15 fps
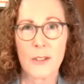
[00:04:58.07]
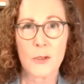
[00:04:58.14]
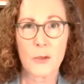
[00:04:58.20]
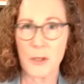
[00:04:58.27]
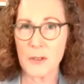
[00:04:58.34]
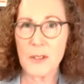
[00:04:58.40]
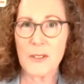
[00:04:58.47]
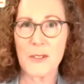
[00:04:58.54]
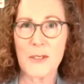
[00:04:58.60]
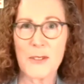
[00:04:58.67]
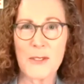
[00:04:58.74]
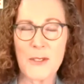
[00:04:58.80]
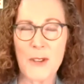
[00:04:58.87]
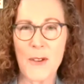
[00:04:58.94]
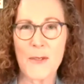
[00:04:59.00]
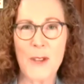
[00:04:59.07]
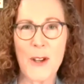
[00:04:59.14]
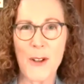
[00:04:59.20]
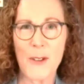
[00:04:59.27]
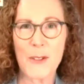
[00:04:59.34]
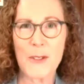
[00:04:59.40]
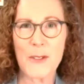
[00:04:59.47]
trillions of
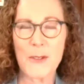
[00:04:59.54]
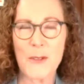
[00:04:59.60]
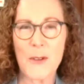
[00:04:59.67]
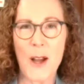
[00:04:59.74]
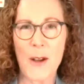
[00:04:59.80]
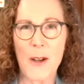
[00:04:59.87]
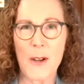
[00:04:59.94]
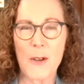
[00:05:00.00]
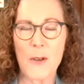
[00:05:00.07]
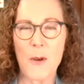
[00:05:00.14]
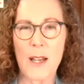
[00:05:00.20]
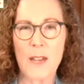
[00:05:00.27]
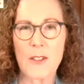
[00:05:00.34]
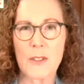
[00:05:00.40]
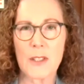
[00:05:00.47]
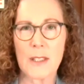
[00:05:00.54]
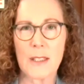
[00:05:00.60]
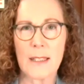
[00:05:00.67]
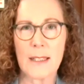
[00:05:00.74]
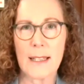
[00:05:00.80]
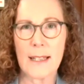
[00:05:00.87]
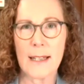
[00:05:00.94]
dollars
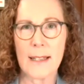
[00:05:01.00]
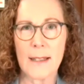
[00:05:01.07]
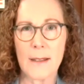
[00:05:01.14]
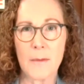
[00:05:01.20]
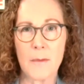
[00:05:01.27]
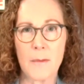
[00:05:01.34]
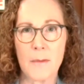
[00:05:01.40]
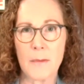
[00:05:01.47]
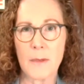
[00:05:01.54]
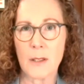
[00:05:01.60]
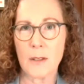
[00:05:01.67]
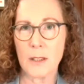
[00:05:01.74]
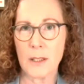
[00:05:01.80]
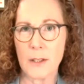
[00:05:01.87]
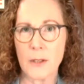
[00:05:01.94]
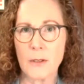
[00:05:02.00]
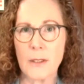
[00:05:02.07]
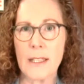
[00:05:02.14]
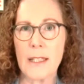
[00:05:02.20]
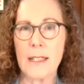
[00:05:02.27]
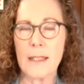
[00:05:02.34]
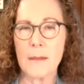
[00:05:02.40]
question.
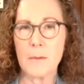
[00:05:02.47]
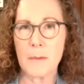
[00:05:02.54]
Clearly,